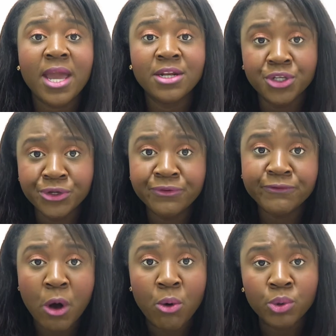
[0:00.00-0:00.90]
getting a new
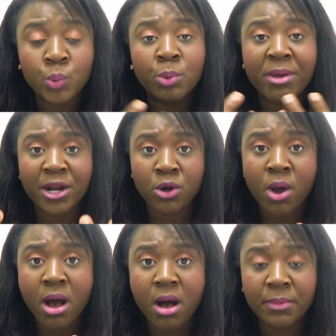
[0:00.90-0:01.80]
phone with better
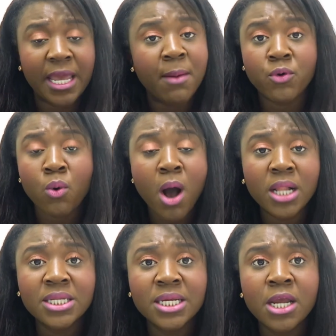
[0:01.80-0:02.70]
camera
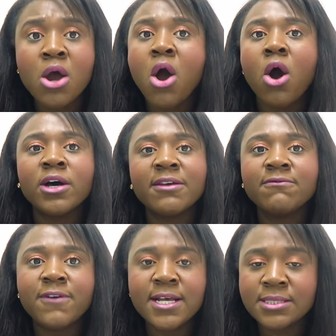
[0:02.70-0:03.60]
quality, or
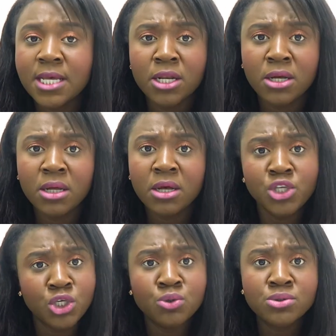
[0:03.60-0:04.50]
invest in a
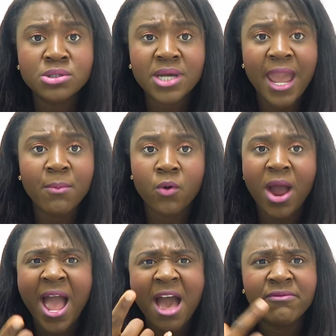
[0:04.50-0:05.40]
used
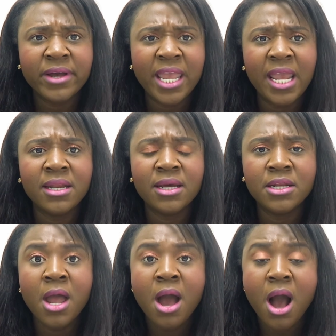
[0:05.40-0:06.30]
camera. I have a
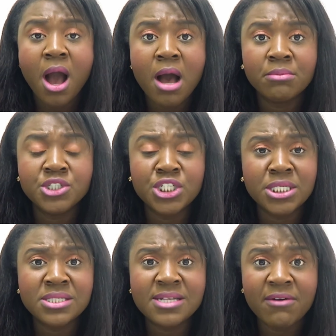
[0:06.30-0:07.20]
Canon
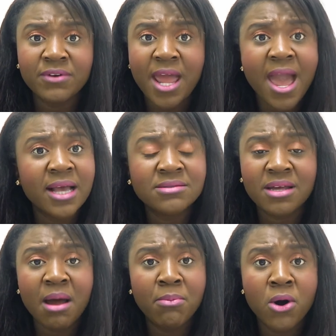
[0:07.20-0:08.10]
G7X
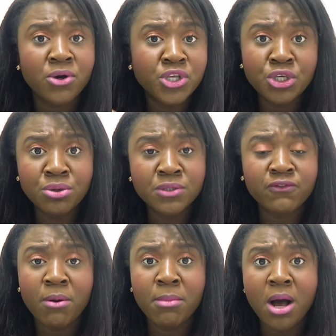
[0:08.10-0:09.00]
that I bought
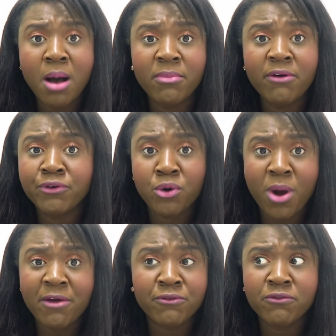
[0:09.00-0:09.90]
used from a
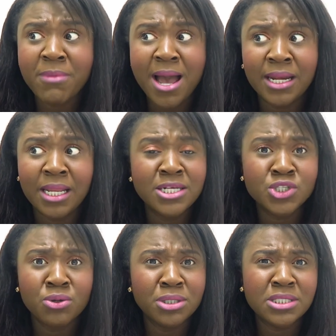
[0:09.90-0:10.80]
photographer of mine, and he
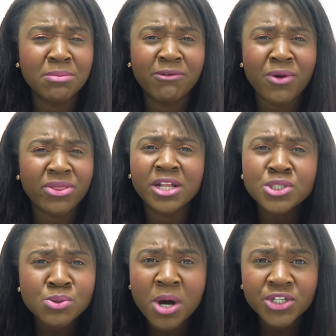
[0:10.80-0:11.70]
sold it to me for, I
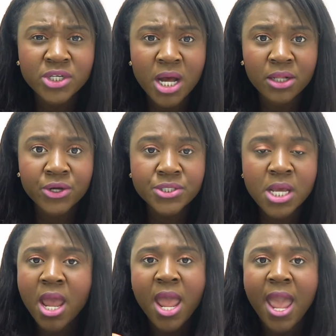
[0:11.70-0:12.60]
think,
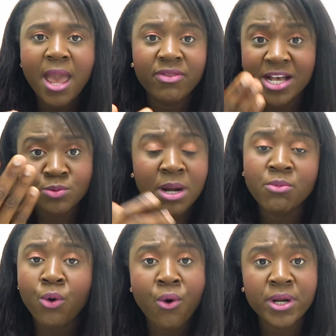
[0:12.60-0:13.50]
$200. And that's what
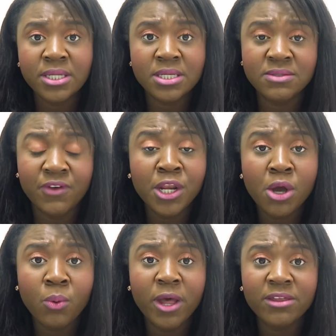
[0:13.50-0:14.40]
I'm recording this
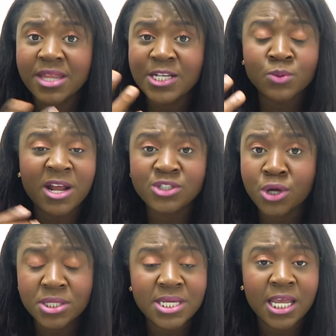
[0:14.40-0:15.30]
video with, and that's what I
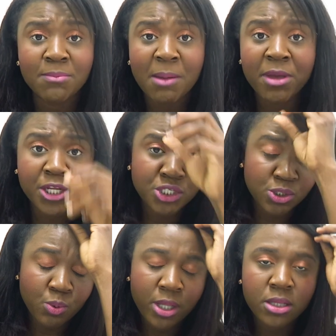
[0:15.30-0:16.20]
started taking my
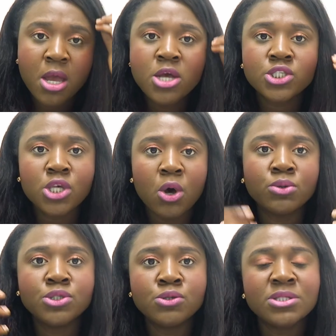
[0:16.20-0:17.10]
pictures with.
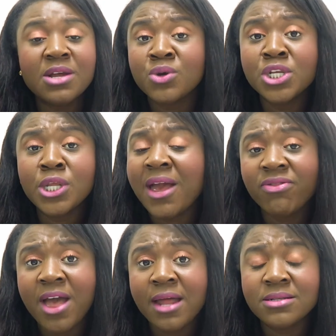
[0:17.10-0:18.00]
So do so. You can
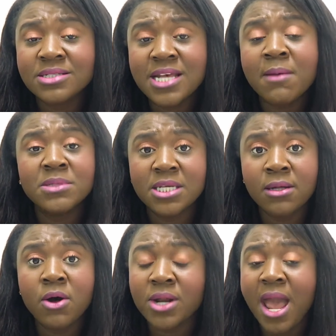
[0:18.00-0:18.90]
get that same
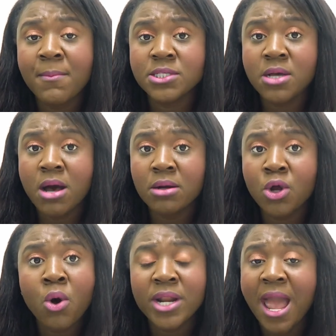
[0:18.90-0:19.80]
deal on Amazon.
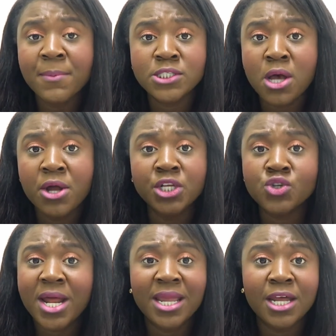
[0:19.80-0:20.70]
Go on Amazon and
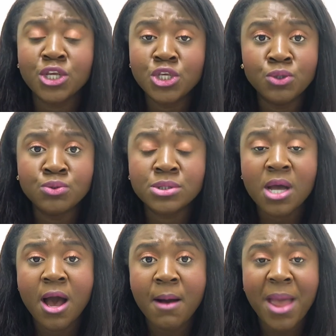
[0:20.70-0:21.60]
try to get a used
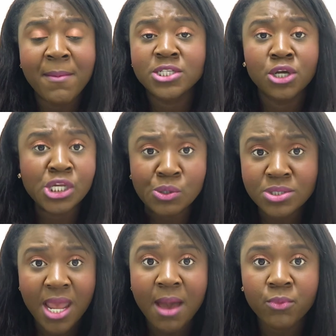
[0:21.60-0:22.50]
Amazon
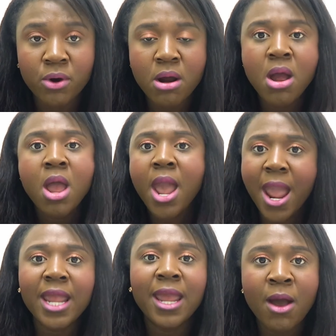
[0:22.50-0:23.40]
used camera,
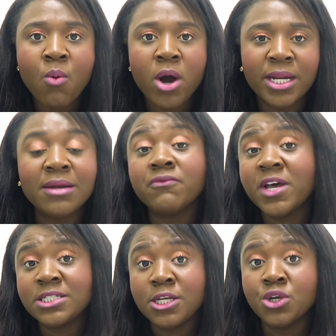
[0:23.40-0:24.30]
and get one and
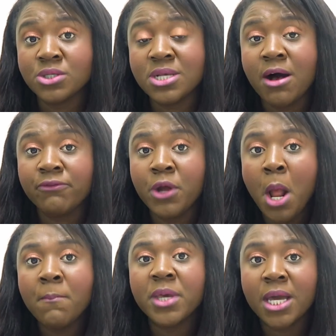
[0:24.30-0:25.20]
invest in yourself,
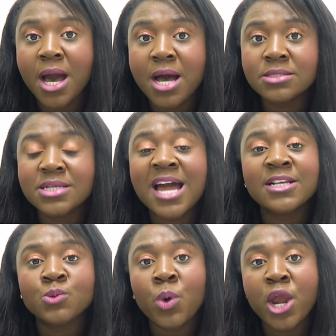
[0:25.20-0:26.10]
because that
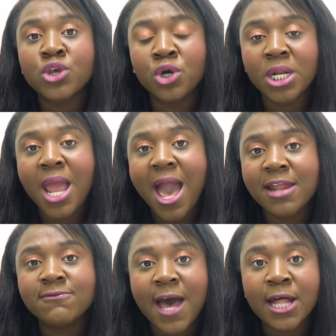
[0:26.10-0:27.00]
is where you're gonna
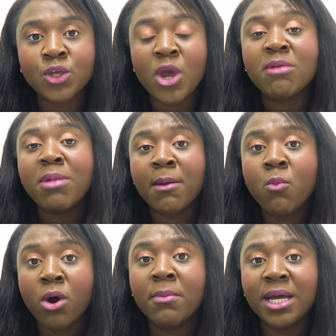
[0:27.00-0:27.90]
add value and make
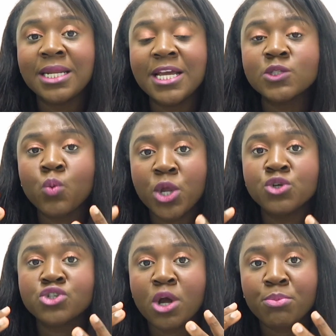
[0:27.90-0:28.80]
more money, is when
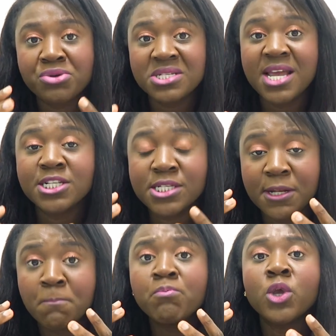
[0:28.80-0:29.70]
you start
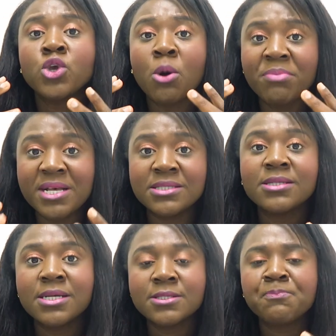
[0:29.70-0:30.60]
presenting your
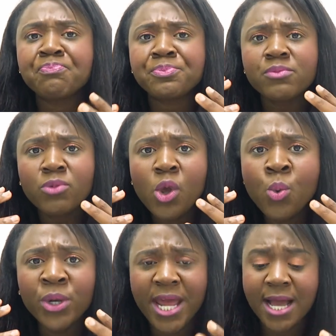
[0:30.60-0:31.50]
business
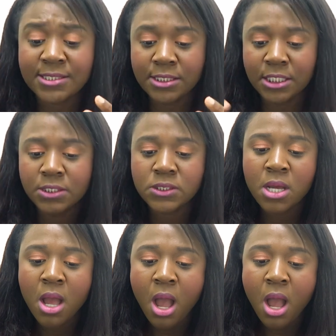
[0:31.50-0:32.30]
with excellence.